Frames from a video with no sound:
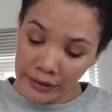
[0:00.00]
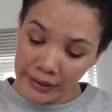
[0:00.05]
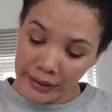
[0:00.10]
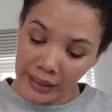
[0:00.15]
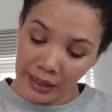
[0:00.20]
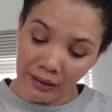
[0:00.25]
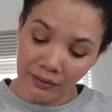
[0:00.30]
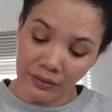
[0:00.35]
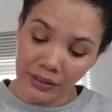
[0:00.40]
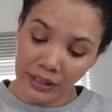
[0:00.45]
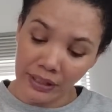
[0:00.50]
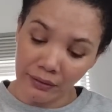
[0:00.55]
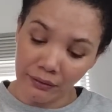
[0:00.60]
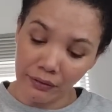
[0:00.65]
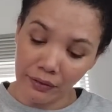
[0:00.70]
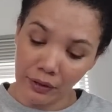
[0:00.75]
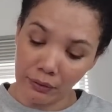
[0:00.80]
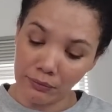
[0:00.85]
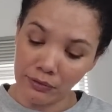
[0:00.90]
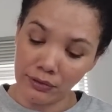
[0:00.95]
recovering
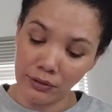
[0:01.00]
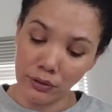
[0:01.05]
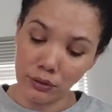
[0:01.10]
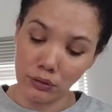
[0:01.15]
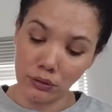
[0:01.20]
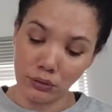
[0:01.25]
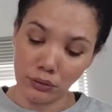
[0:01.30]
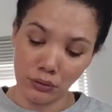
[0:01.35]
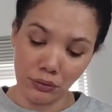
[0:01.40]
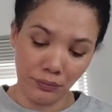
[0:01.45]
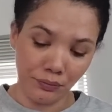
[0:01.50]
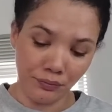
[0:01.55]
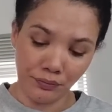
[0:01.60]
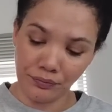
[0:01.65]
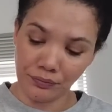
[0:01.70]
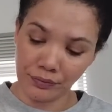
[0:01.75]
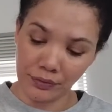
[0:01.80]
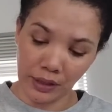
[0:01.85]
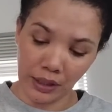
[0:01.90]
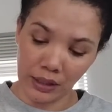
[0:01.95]
from flu.
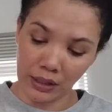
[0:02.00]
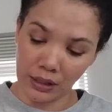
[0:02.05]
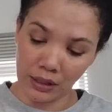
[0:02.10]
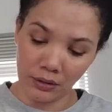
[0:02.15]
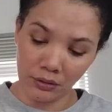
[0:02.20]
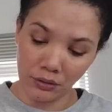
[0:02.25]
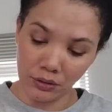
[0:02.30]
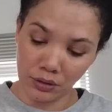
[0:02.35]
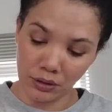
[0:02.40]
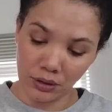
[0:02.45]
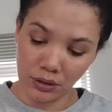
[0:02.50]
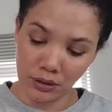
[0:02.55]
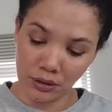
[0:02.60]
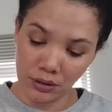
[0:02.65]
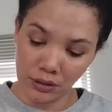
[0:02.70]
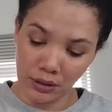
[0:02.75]
Then don't.